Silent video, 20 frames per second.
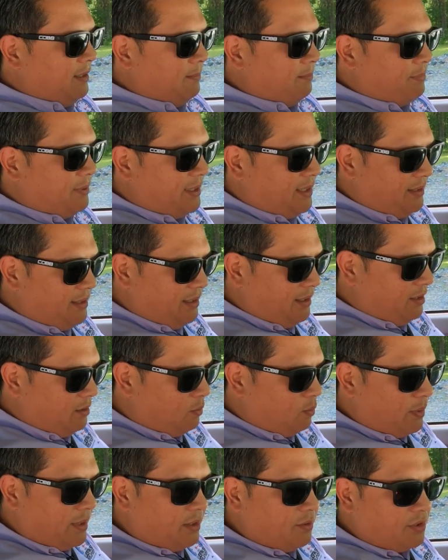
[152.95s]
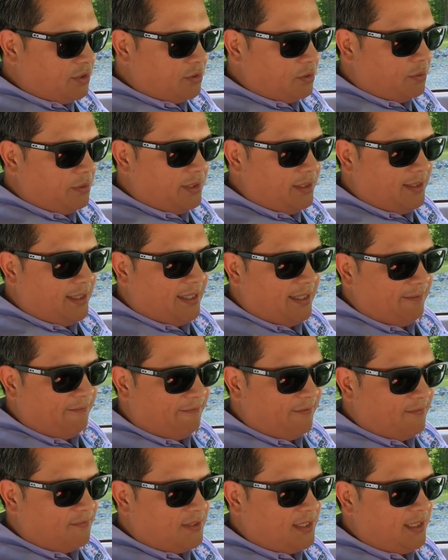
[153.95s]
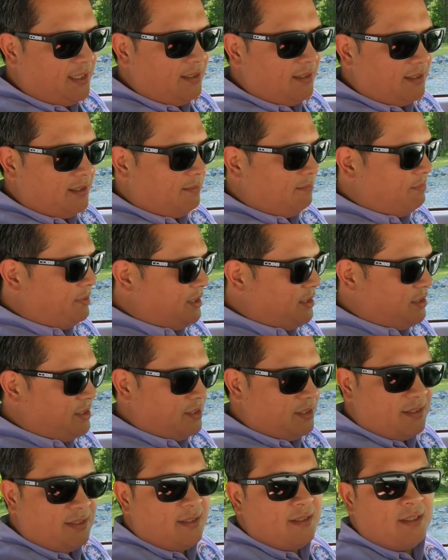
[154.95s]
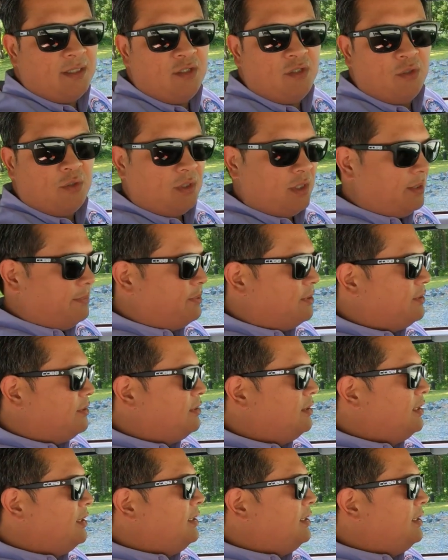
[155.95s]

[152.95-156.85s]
but I think a well-sorted 915 can be just as enjoyable